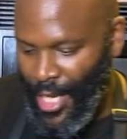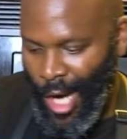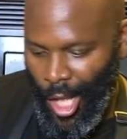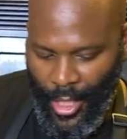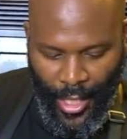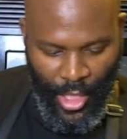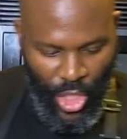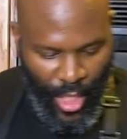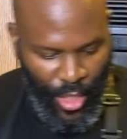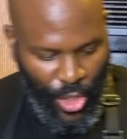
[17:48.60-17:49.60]
garlic and
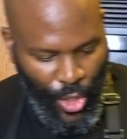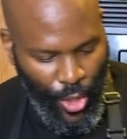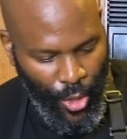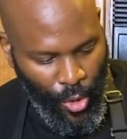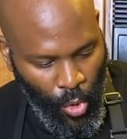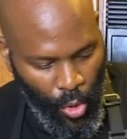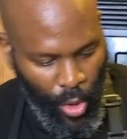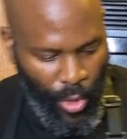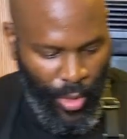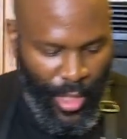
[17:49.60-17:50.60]
ginger
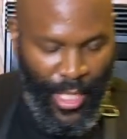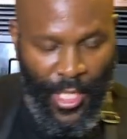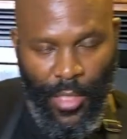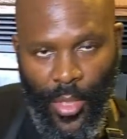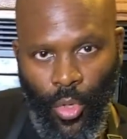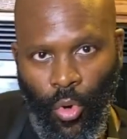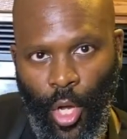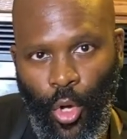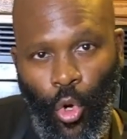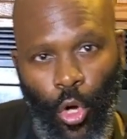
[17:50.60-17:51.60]
or sesame
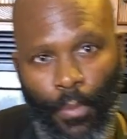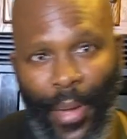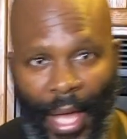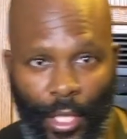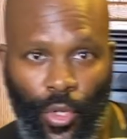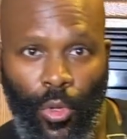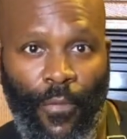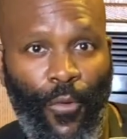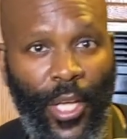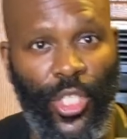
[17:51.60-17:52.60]
oil or basil or
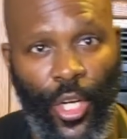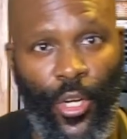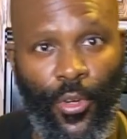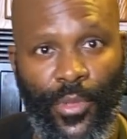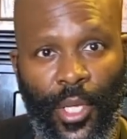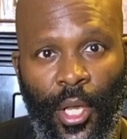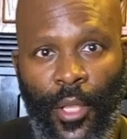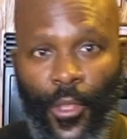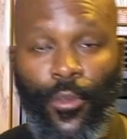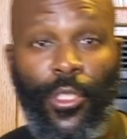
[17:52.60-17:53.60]
fresh herbs,
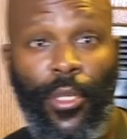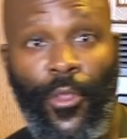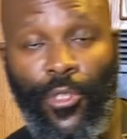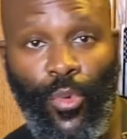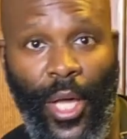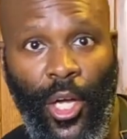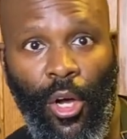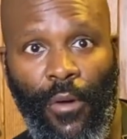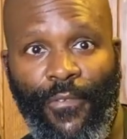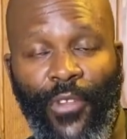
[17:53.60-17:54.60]
those are what I
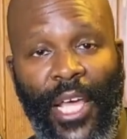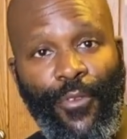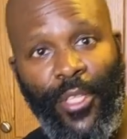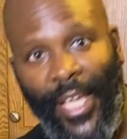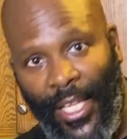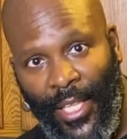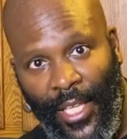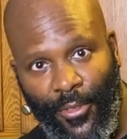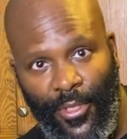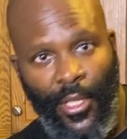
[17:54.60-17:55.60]
call flavor
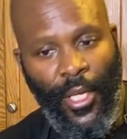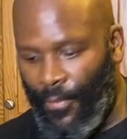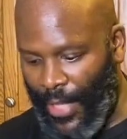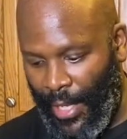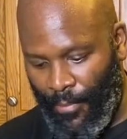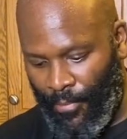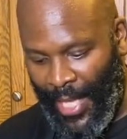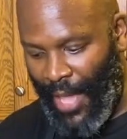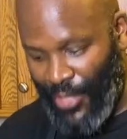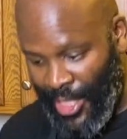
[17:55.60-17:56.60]
detonators. They
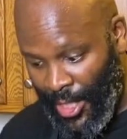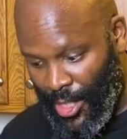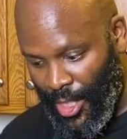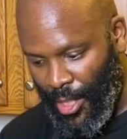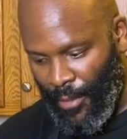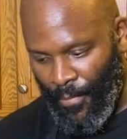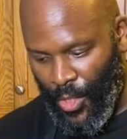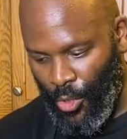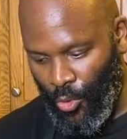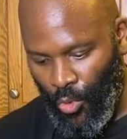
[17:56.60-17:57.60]
have a tendency
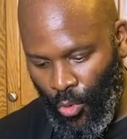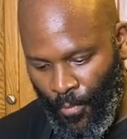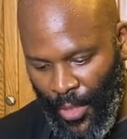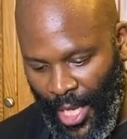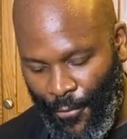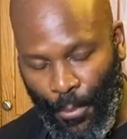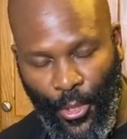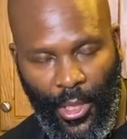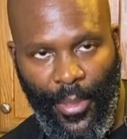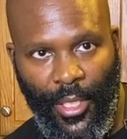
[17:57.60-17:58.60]
to, if you
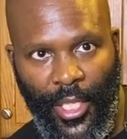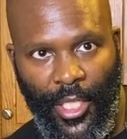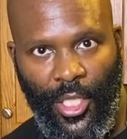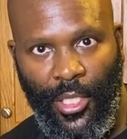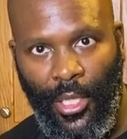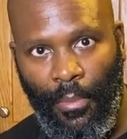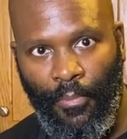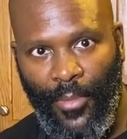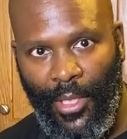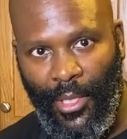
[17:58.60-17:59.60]
put them in a dish, to
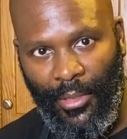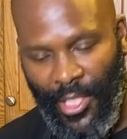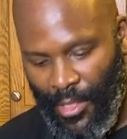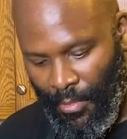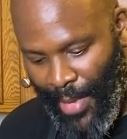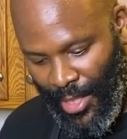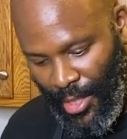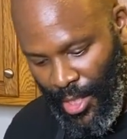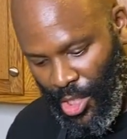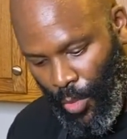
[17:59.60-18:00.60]
just make the
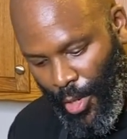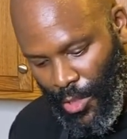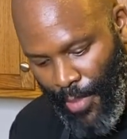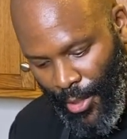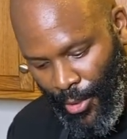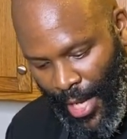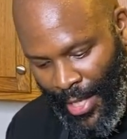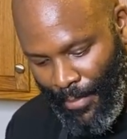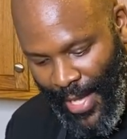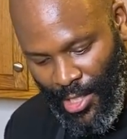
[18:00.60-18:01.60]
dish so much better,
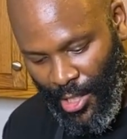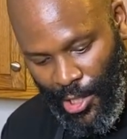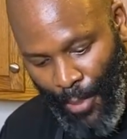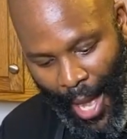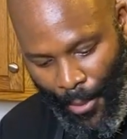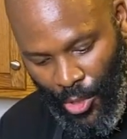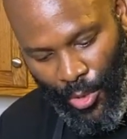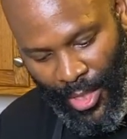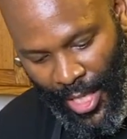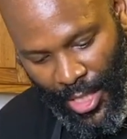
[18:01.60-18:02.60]
and it makes the dish pop because
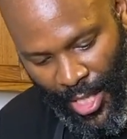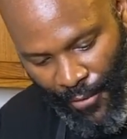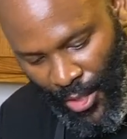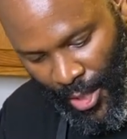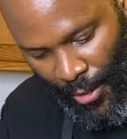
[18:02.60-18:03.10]
you can taste everything.